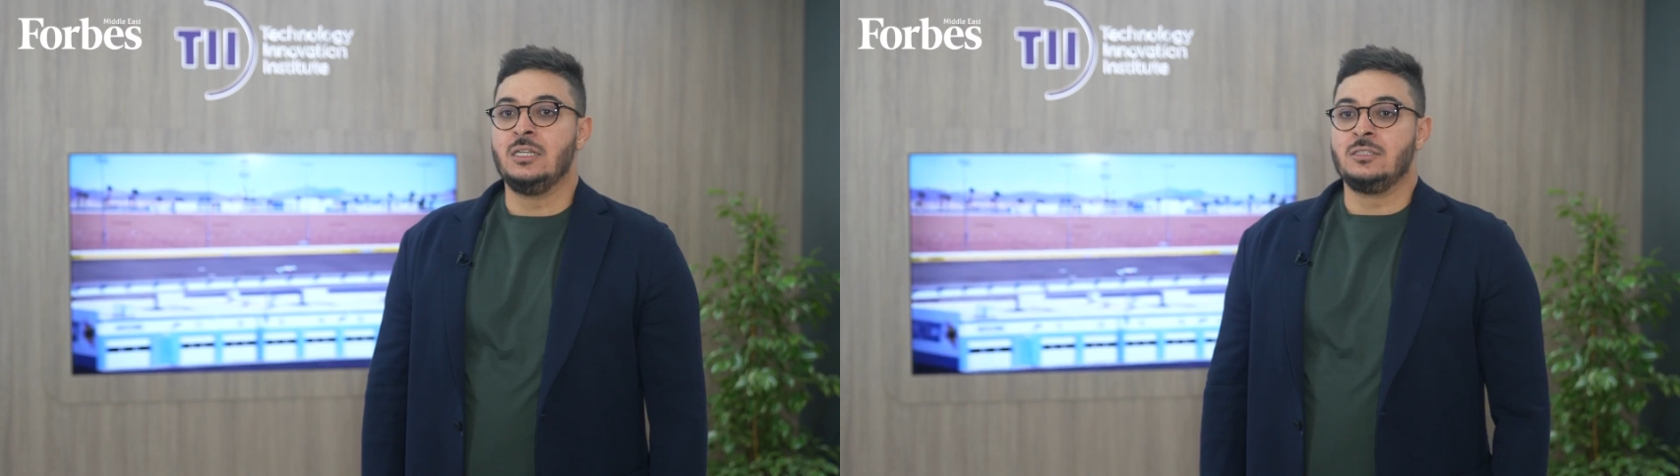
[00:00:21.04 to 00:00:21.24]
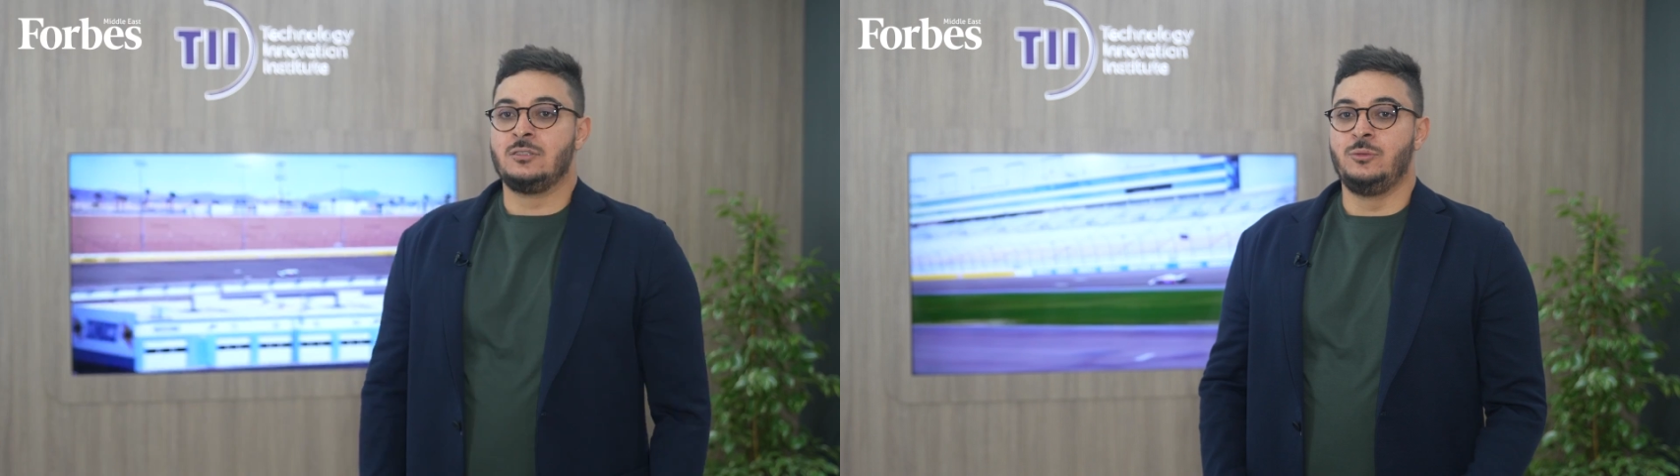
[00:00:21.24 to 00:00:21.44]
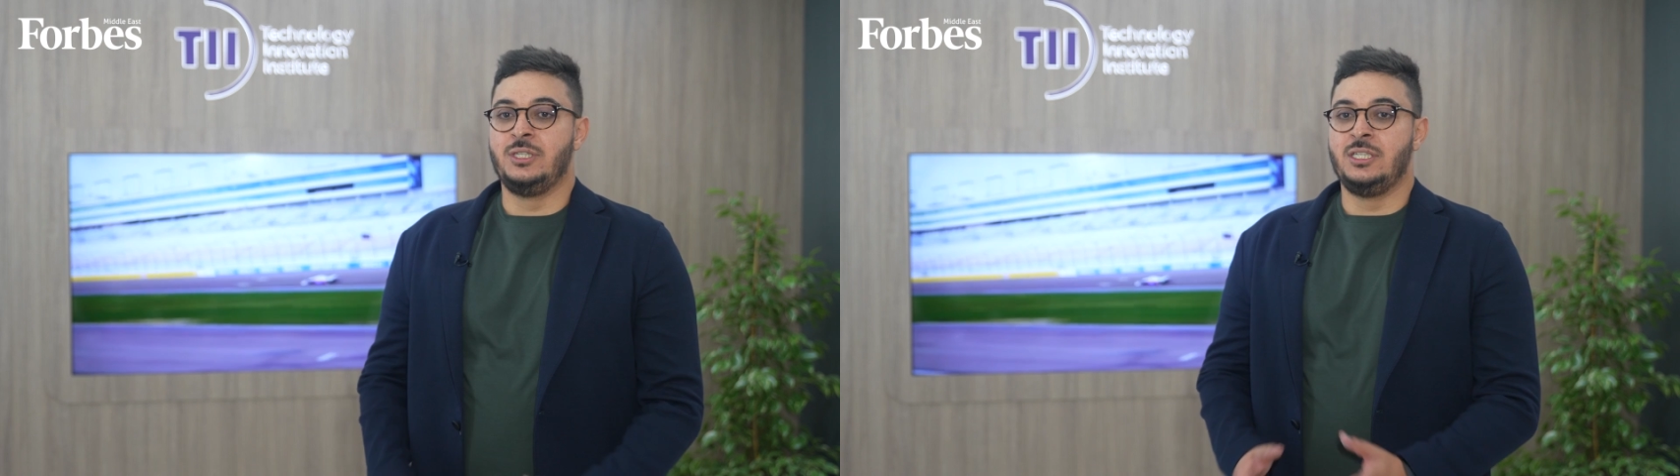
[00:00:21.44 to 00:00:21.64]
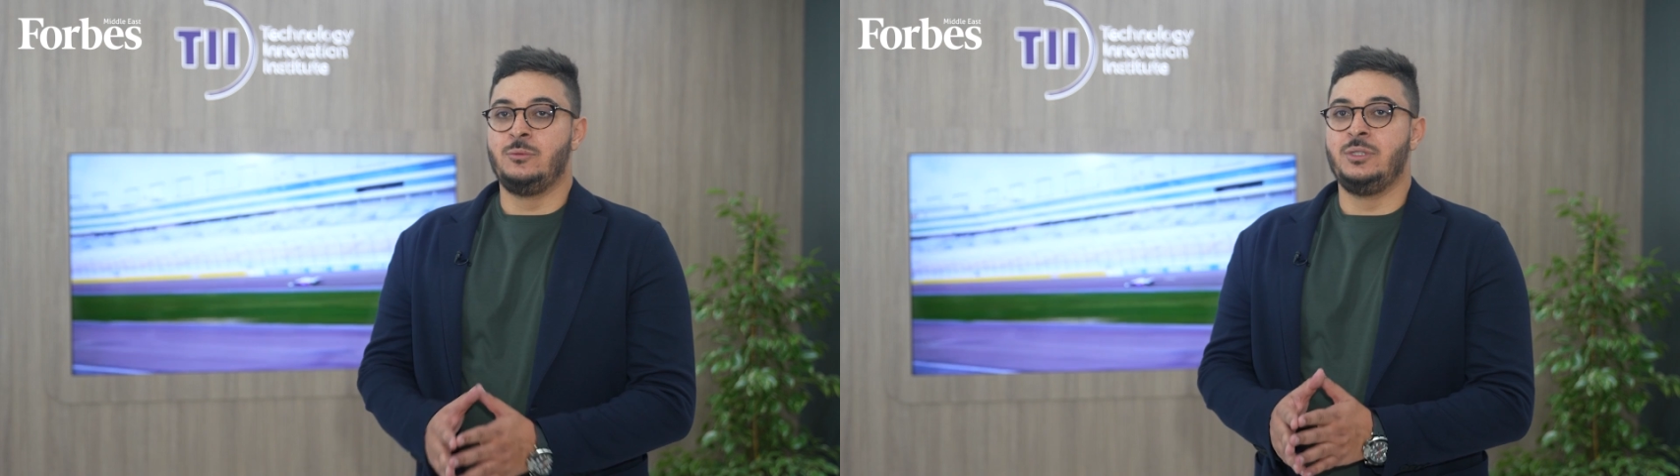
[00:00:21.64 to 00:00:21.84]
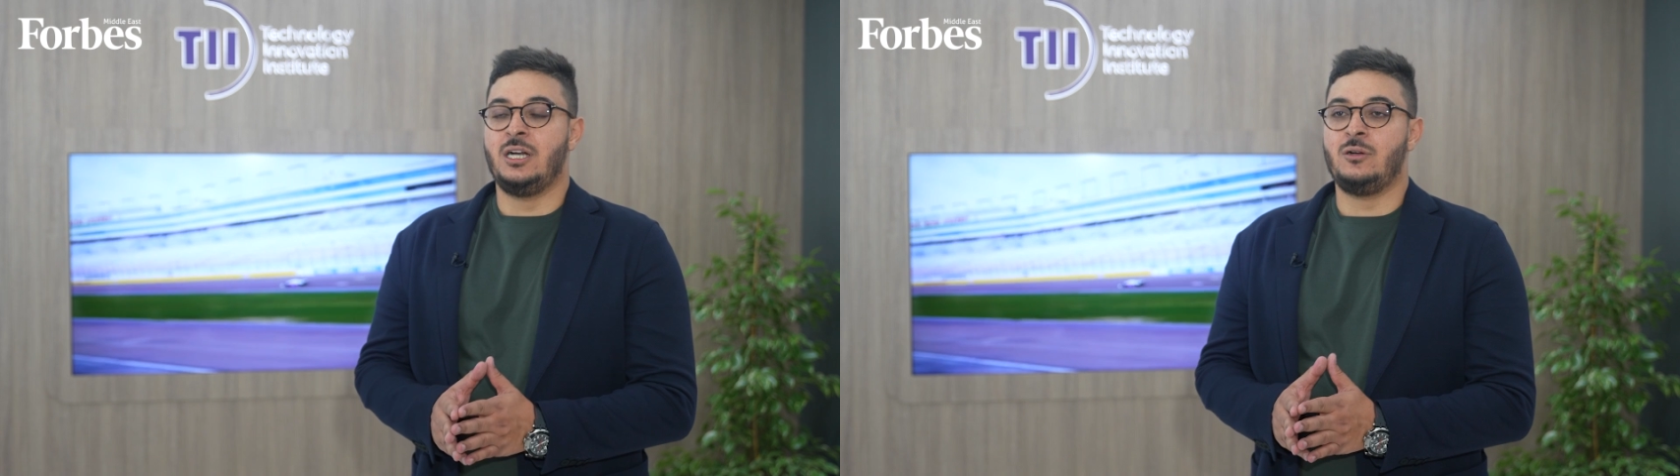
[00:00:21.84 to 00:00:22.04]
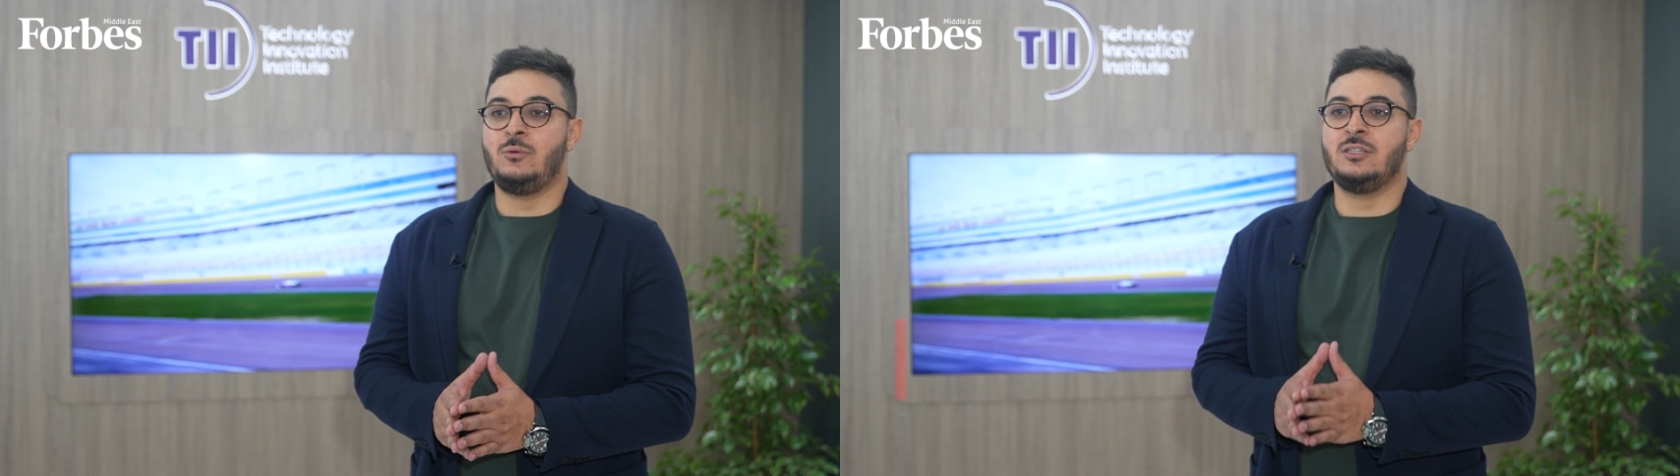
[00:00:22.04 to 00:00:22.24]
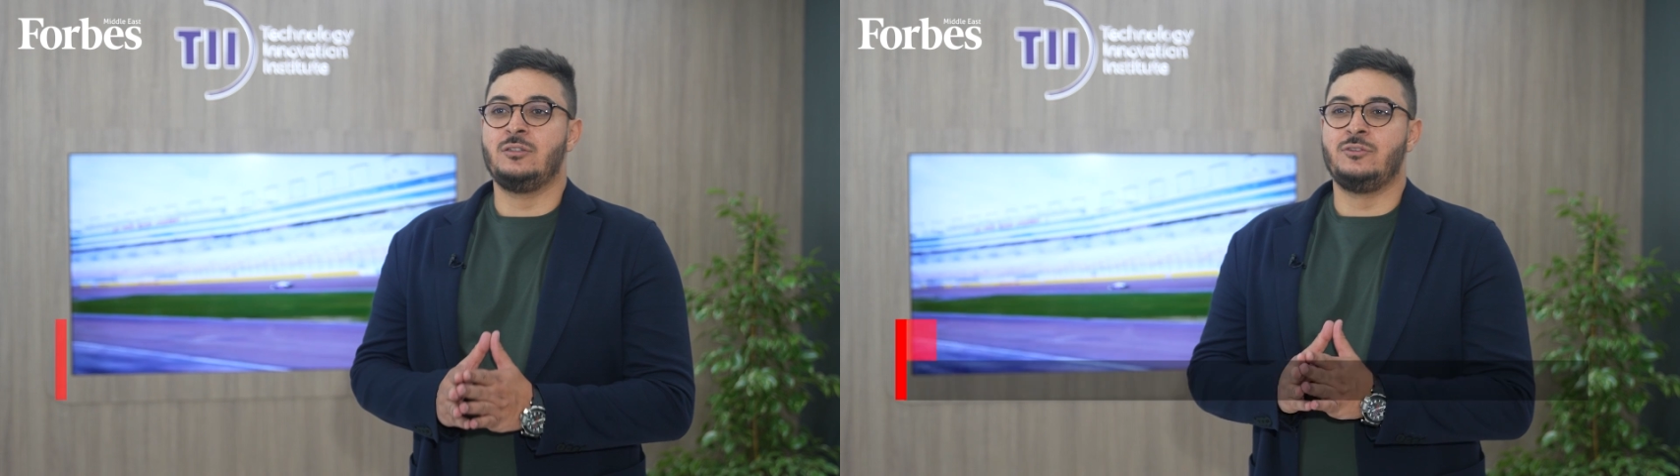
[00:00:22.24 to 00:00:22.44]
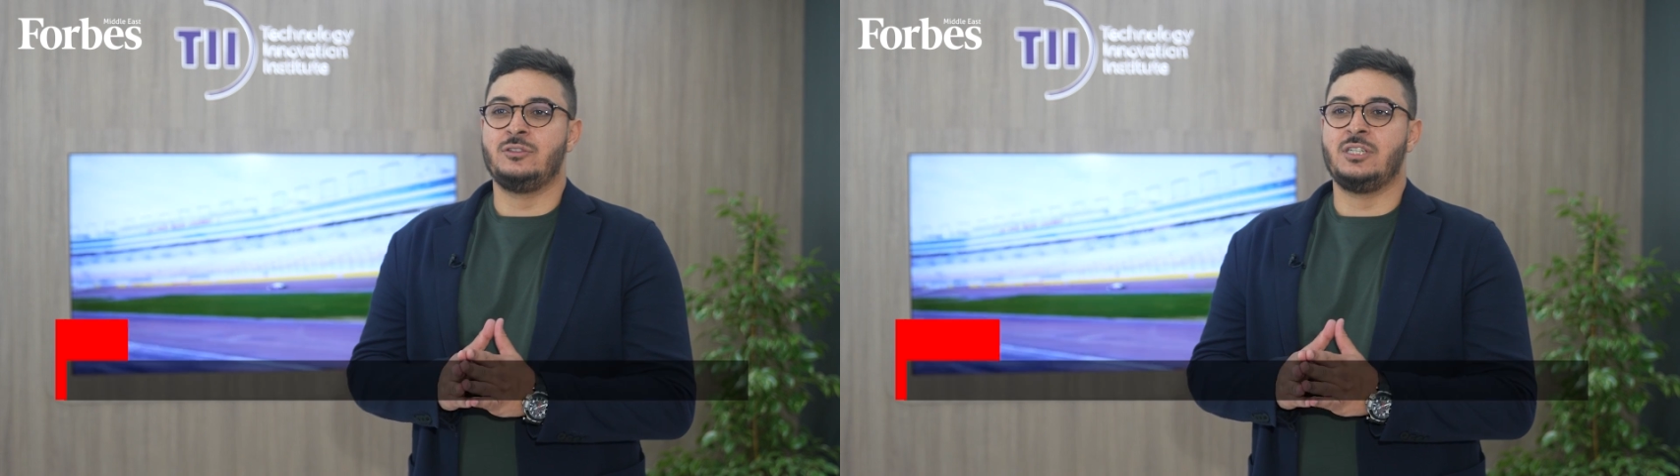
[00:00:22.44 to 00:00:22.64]
So we are
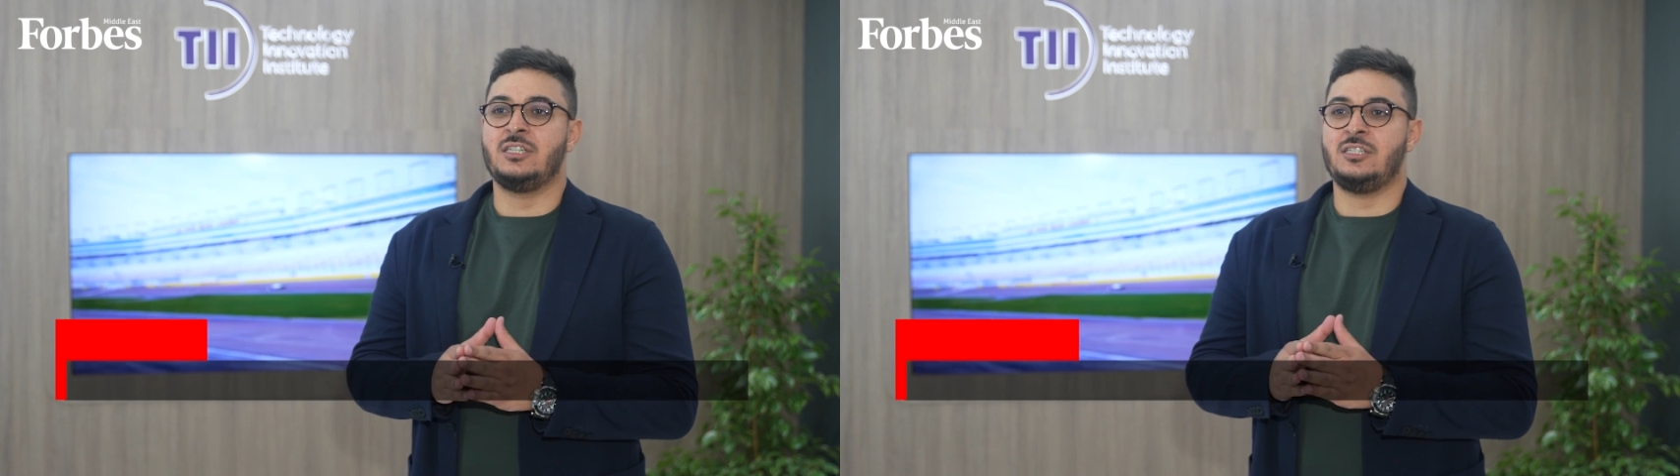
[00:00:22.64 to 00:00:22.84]
one of the 10